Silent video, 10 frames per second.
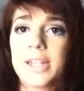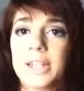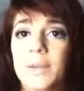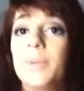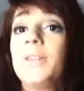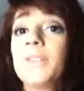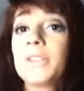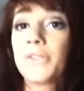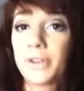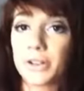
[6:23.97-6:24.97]
I said, I believe it's
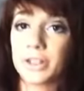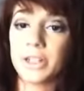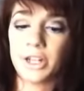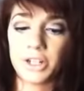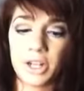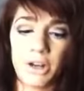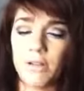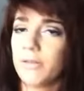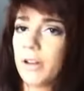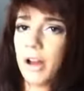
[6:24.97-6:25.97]
the first
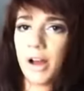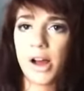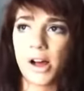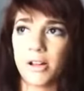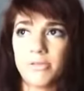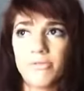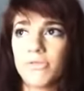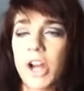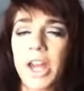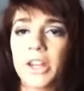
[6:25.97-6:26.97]
edition. I'll
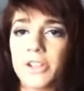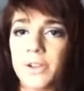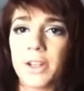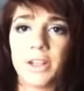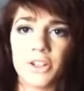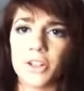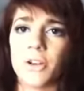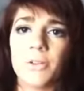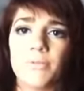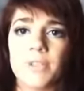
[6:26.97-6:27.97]
check into it, let you
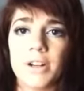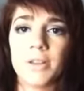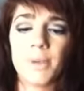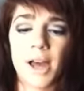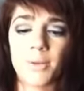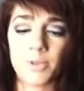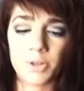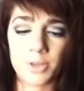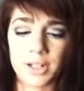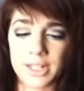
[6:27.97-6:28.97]
know down at the bottom
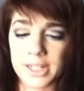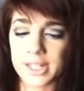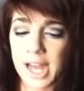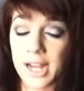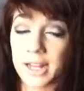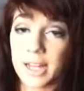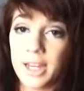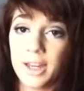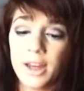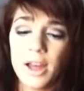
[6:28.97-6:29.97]
which one it is
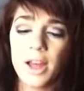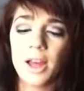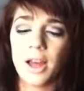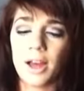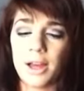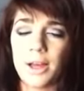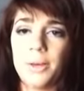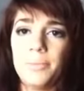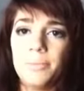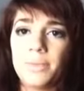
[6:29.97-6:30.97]
exactly.
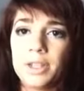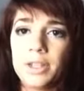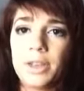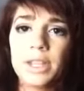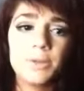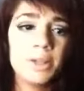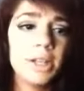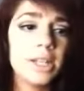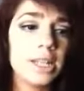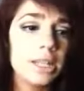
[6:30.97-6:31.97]
So this one
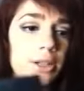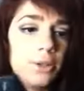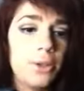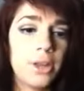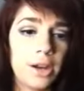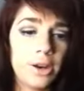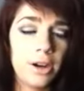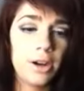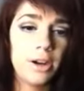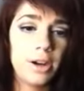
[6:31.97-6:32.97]
is a little
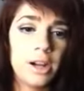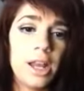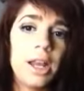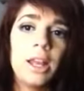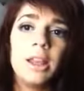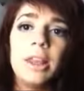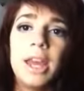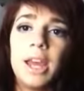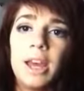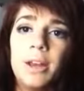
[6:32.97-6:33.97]
thicker
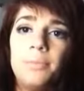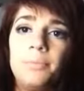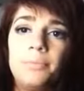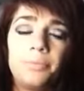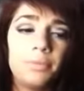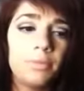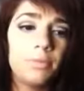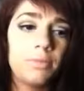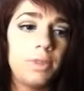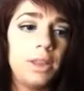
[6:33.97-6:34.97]
than
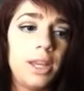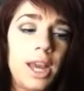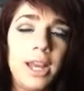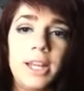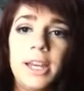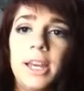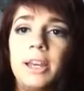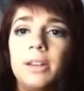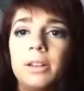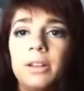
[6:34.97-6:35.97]
the
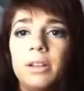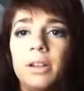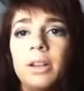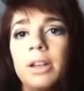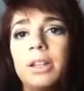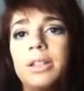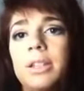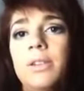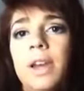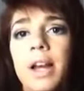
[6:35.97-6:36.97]
88, so
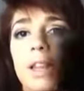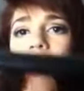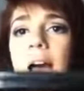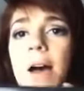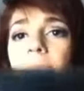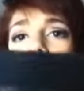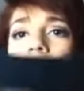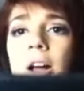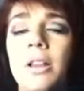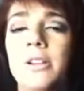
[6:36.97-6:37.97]
you get a lot more
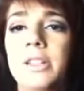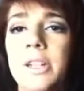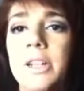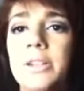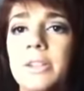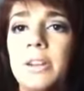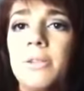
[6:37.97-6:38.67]
colors in it.